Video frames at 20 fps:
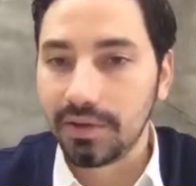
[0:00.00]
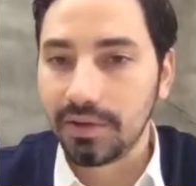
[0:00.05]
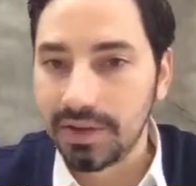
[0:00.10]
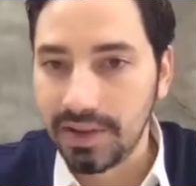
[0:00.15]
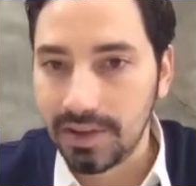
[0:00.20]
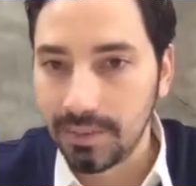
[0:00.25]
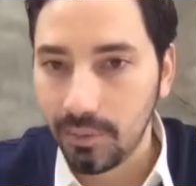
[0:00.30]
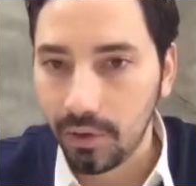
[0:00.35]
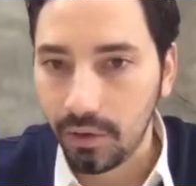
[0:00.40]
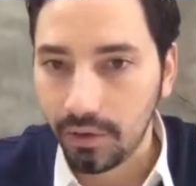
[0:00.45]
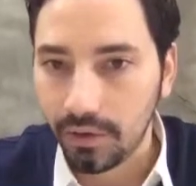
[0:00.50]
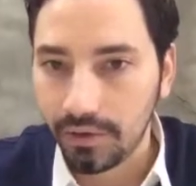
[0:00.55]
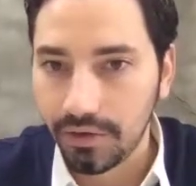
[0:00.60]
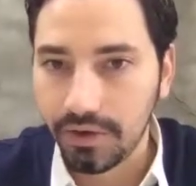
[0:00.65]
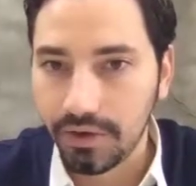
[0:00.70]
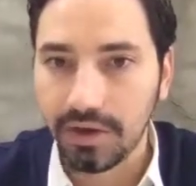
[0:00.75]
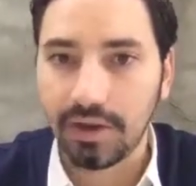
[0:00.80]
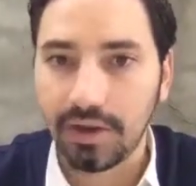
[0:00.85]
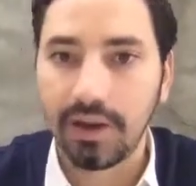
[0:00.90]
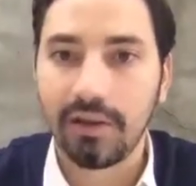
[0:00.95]
Tmall or
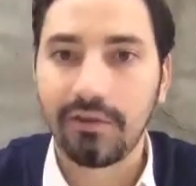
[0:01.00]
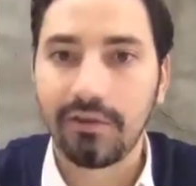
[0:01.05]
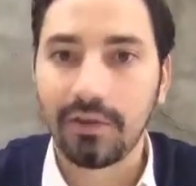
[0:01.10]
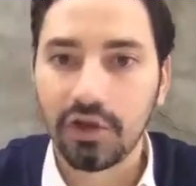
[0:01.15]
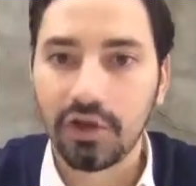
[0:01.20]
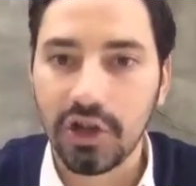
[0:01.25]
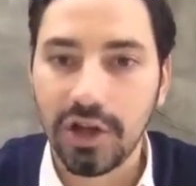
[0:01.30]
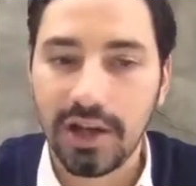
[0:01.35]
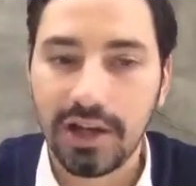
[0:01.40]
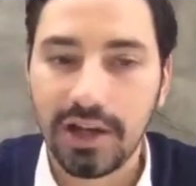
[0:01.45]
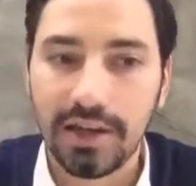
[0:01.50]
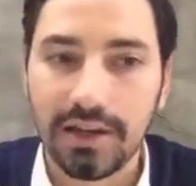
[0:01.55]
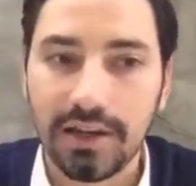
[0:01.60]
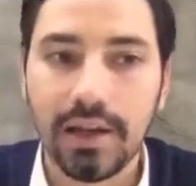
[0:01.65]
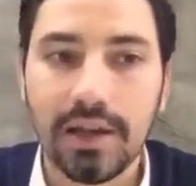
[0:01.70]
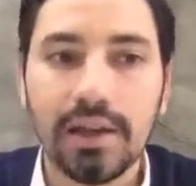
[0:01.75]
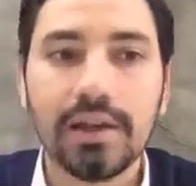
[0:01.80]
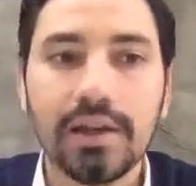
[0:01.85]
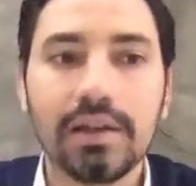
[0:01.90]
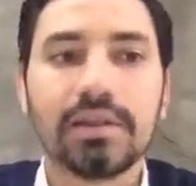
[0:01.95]
you're going to have on JD.
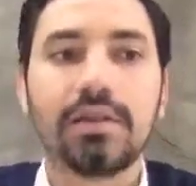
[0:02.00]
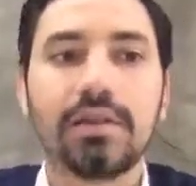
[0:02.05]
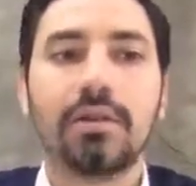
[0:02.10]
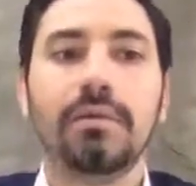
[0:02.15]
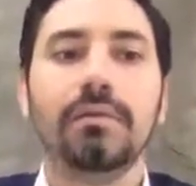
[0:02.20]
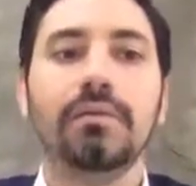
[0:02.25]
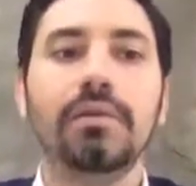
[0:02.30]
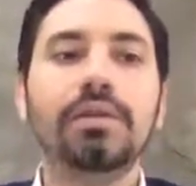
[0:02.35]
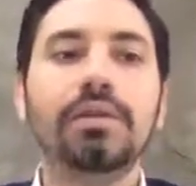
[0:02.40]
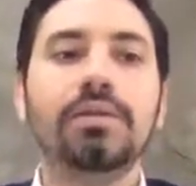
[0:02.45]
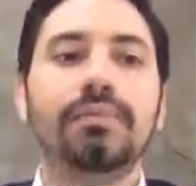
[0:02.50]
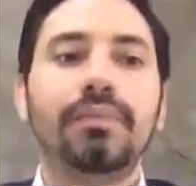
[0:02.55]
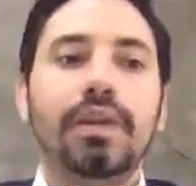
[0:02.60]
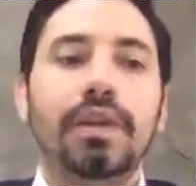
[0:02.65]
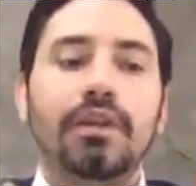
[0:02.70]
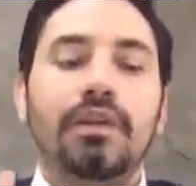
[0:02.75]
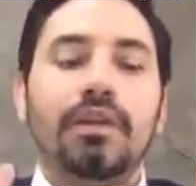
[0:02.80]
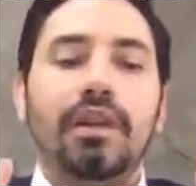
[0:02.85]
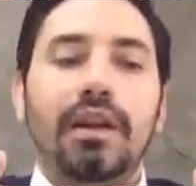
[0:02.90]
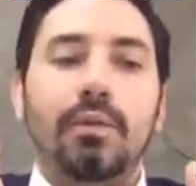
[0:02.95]
So,
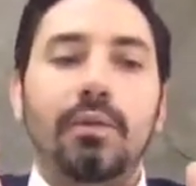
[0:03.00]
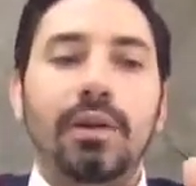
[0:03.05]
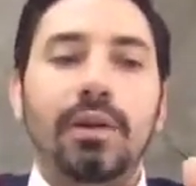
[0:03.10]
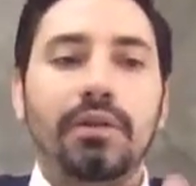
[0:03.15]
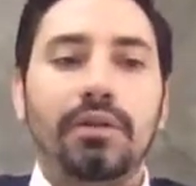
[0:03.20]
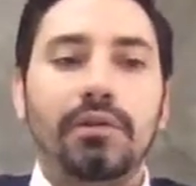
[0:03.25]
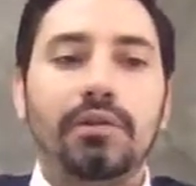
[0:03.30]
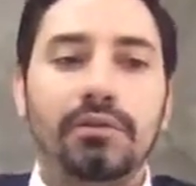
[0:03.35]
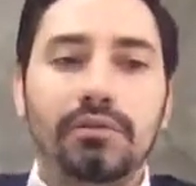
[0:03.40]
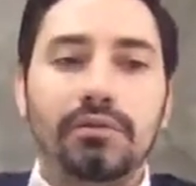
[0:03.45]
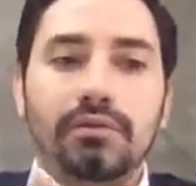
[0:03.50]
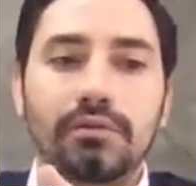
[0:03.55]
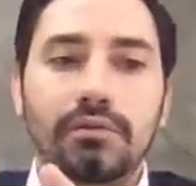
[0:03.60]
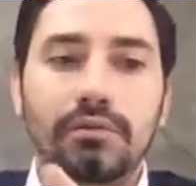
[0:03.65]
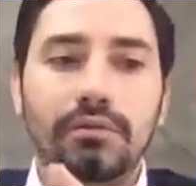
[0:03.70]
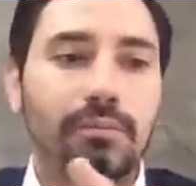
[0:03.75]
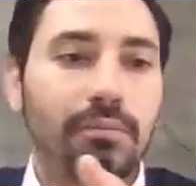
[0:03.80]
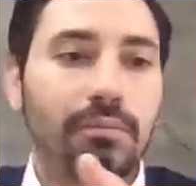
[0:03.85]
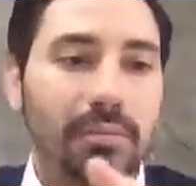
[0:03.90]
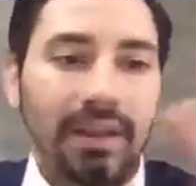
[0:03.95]
like when you're
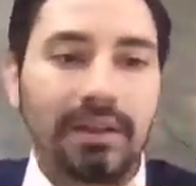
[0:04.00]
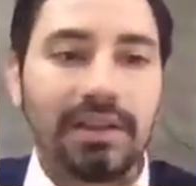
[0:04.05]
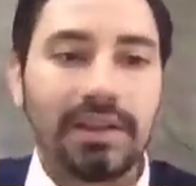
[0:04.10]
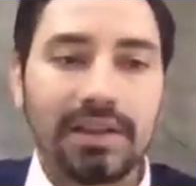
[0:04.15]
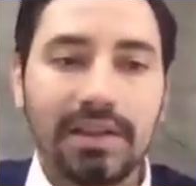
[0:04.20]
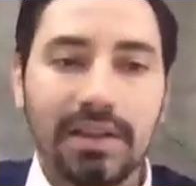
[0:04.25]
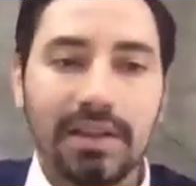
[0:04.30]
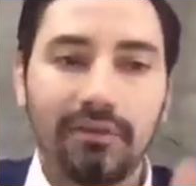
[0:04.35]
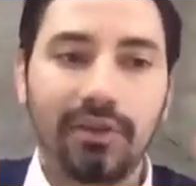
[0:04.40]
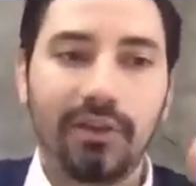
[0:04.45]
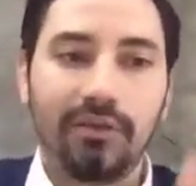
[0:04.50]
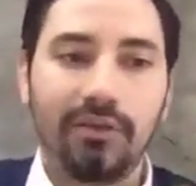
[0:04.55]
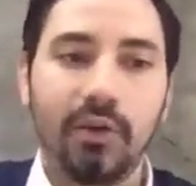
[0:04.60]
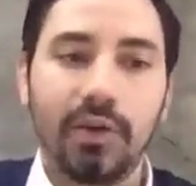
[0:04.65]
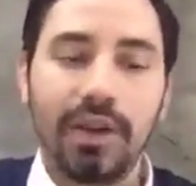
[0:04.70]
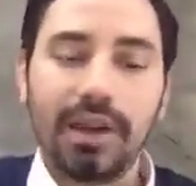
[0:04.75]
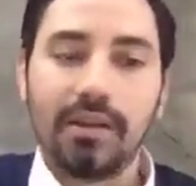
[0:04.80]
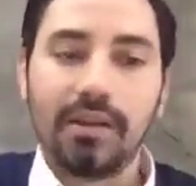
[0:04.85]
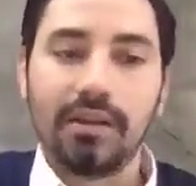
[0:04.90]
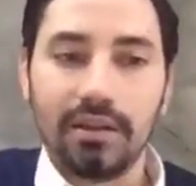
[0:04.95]
building something
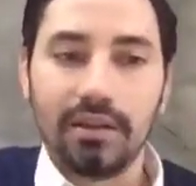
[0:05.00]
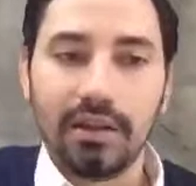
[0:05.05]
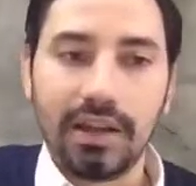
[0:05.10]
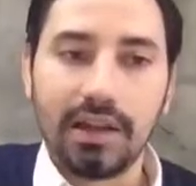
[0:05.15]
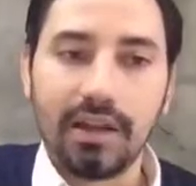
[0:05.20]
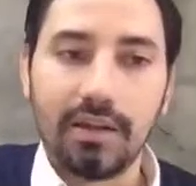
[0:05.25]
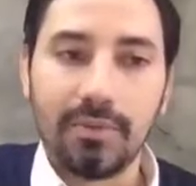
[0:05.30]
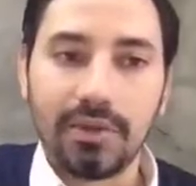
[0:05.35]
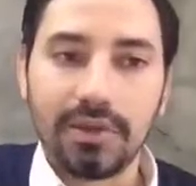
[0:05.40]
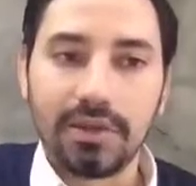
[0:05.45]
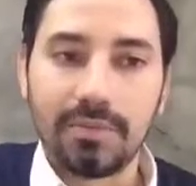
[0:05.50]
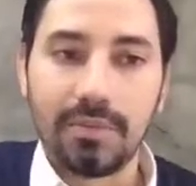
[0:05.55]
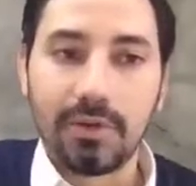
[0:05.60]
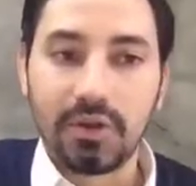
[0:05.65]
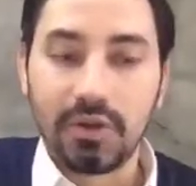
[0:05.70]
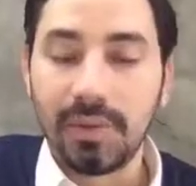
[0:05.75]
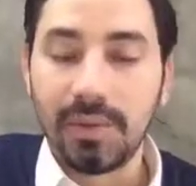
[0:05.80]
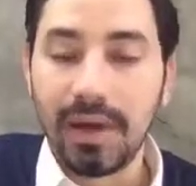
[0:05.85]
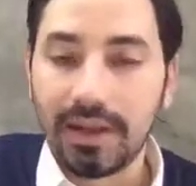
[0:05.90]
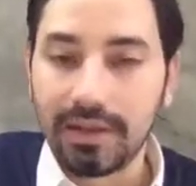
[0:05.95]
for an e-commerce
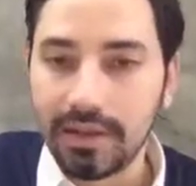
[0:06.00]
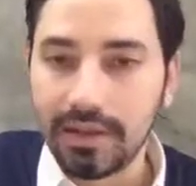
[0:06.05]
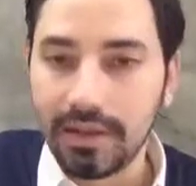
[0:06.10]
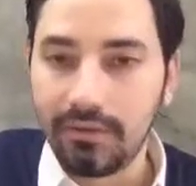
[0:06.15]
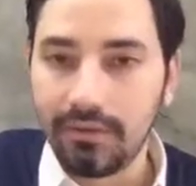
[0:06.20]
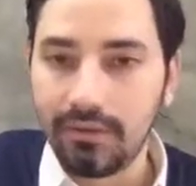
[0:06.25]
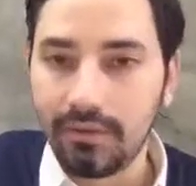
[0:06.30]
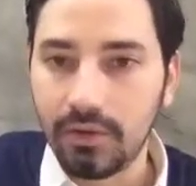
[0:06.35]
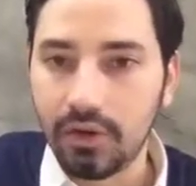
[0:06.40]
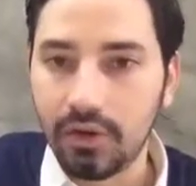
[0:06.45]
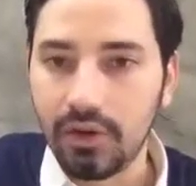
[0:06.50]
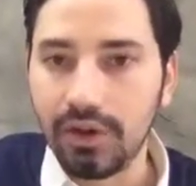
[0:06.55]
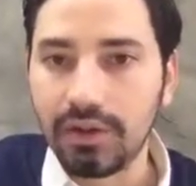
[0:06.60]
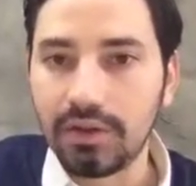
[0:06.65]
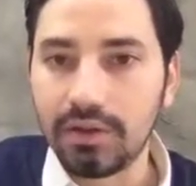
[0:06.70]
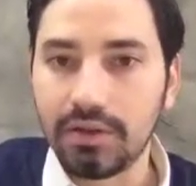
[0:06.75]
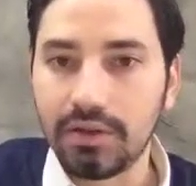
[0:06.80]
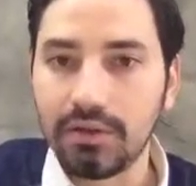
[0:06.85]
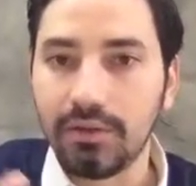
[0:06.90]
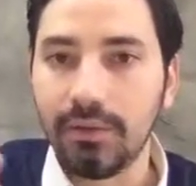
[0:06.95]
perspective, you
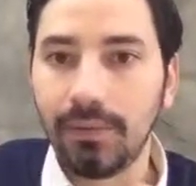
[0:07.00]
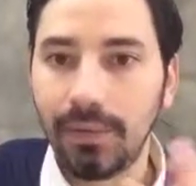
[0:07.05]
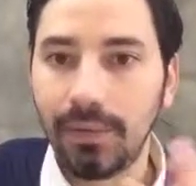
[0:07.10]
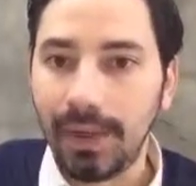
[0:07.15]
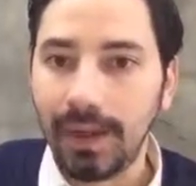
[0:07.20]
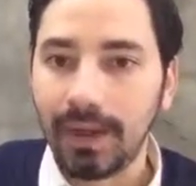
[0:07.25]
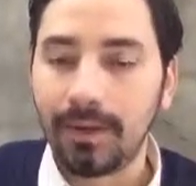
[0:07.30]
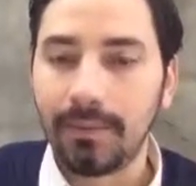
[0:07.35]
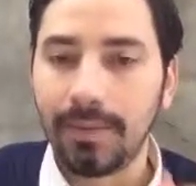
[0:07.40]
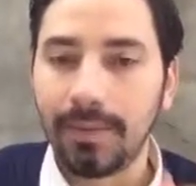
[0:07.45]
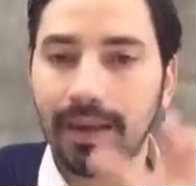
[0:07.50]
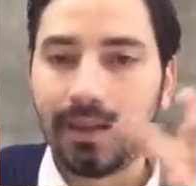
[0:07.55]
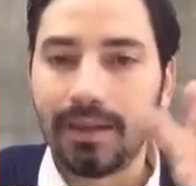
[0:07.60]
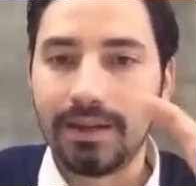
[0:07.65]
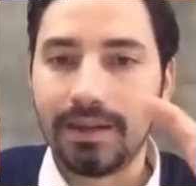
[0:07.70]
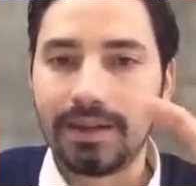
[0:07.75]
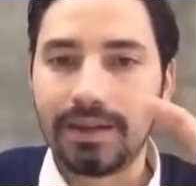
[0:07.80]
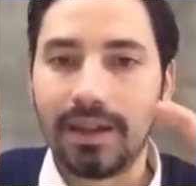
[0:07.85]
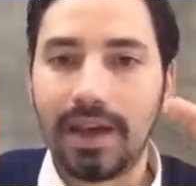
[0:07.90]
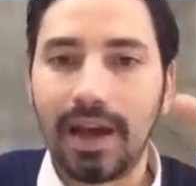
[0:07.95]
need to think about
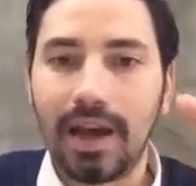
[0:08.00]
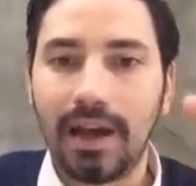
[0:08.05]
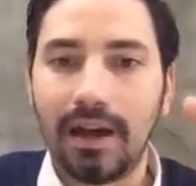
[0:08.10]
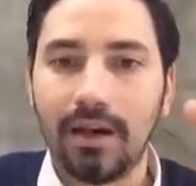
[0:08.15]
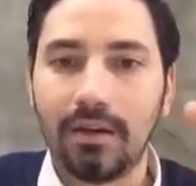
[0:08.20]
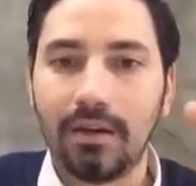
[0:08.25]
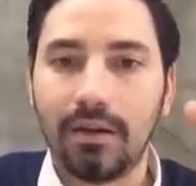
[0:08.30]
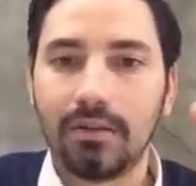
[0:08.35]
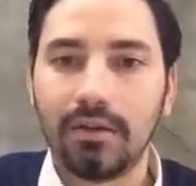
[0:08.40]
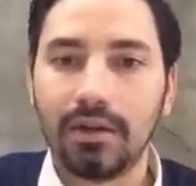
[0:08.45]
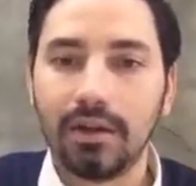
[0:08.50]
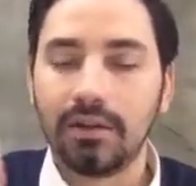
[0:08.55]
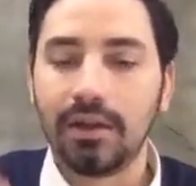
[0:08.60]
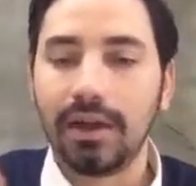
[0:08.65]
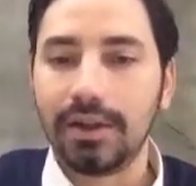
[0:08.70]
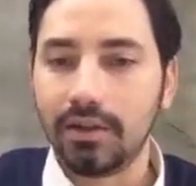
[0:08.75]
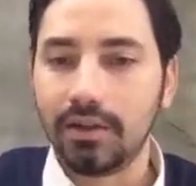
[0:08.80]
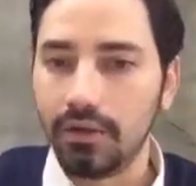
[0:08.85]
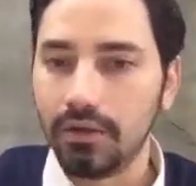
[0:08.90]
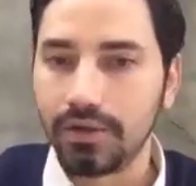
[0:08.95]
this and how,
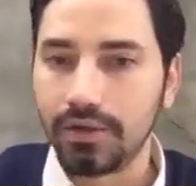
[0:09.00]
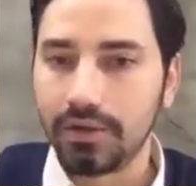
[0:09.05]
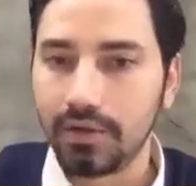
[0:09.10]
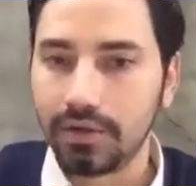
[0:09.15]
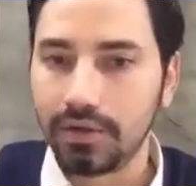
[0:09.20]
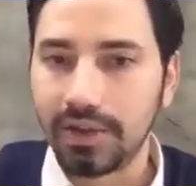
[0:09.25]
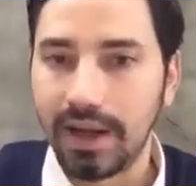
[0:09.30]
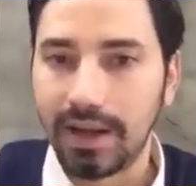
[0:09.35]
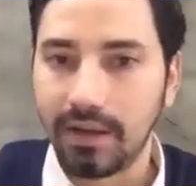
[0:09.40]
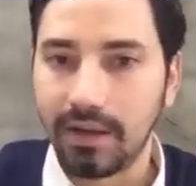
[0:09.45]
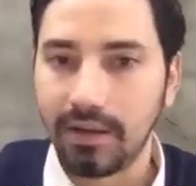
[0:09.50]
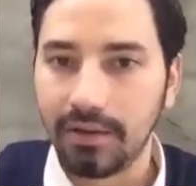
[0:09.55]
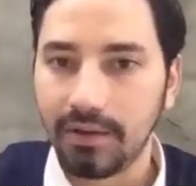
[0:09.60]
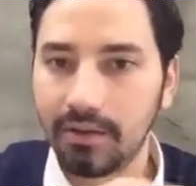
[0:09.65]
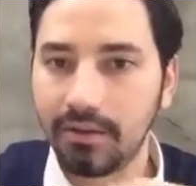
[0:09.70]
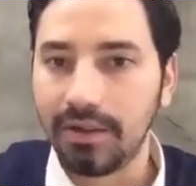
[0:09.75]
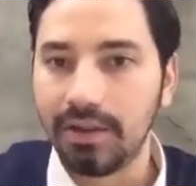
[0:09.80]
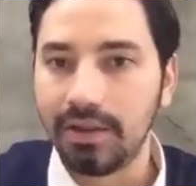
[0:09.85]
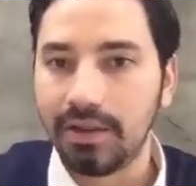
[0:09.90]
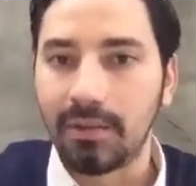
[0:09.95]
like the users are going
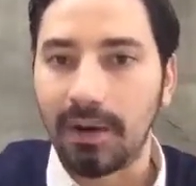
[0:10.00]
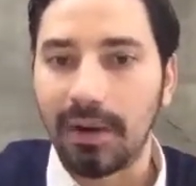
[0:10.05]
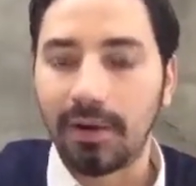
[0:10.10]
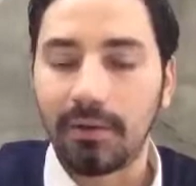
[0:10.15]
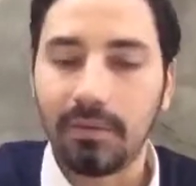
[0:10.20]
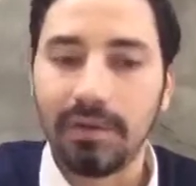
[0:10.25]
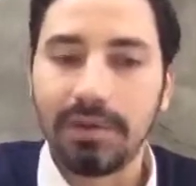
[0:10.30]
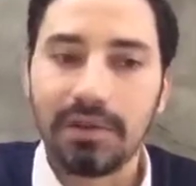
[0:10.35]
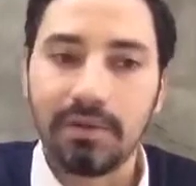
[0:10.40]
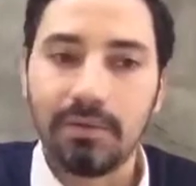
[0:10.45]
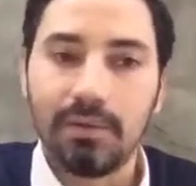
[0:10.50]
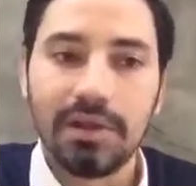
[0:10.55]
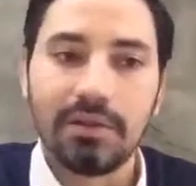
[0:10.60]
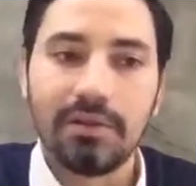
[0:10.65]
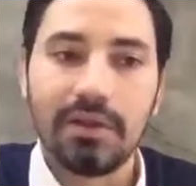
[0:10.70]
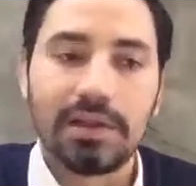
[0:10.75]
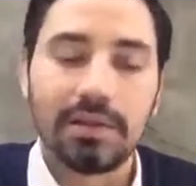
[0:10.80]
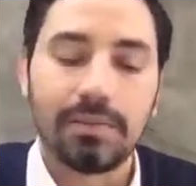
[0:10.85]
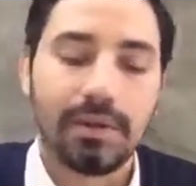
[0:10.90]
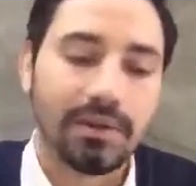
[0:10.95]
to interact with
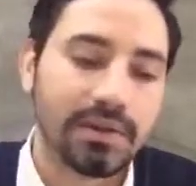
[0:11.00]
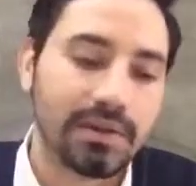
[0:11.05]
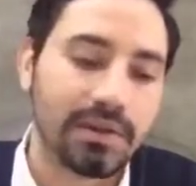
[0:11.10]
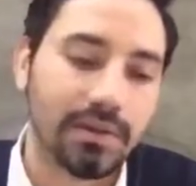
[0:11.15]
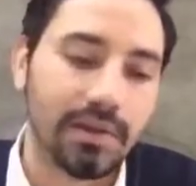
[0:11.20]
your experience.